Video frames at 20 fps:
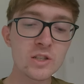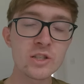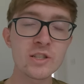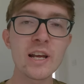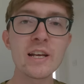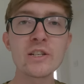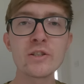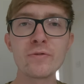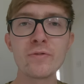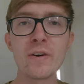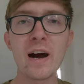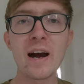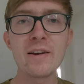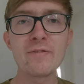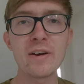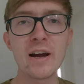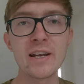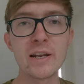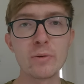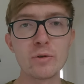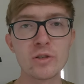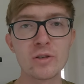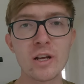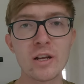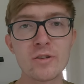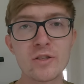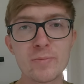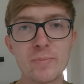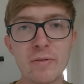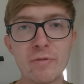Stage 5, and it was
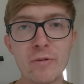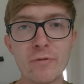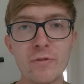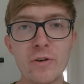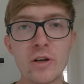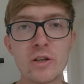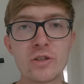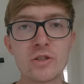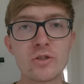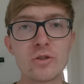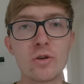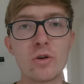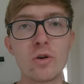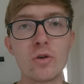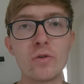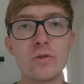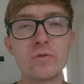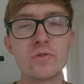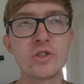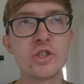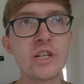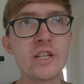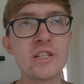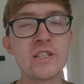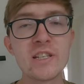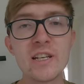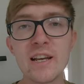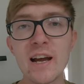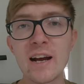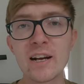going to be the first sort of
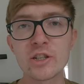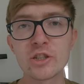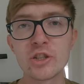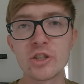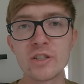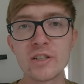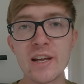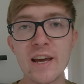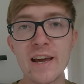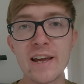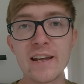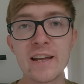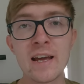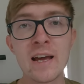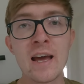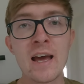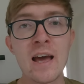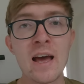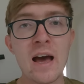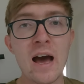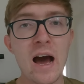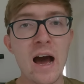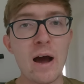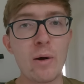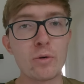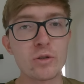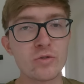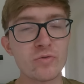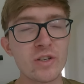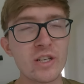GC action day.
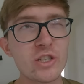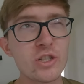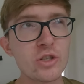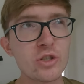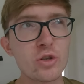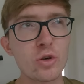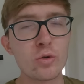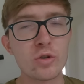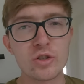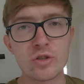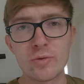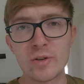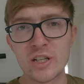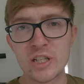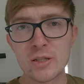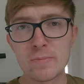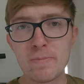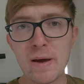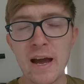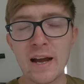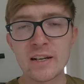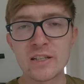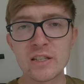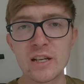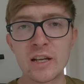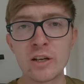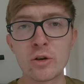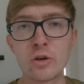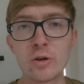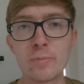I wasn't really too sure what to
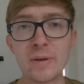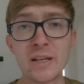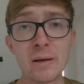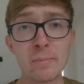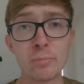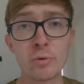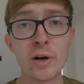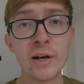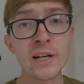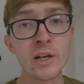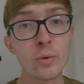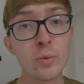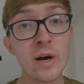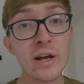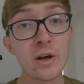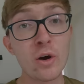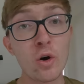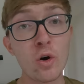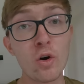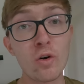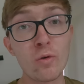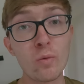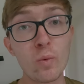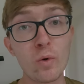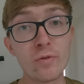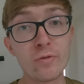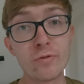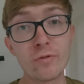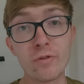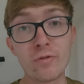expect. It could have been a breakaway or
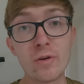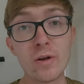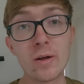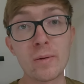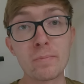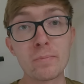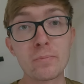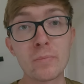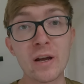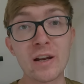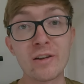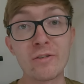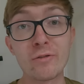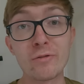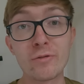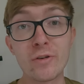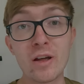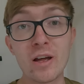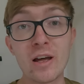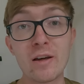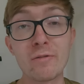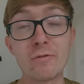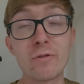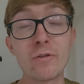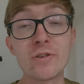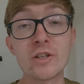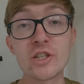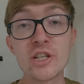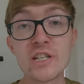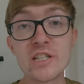one for the kind of uh,
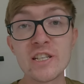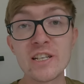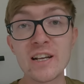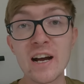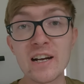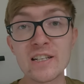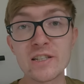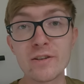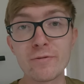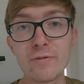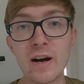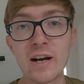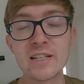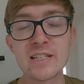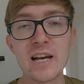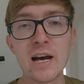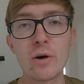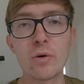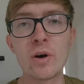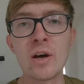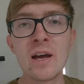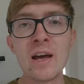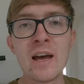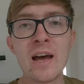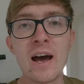for the GC guys to fight out.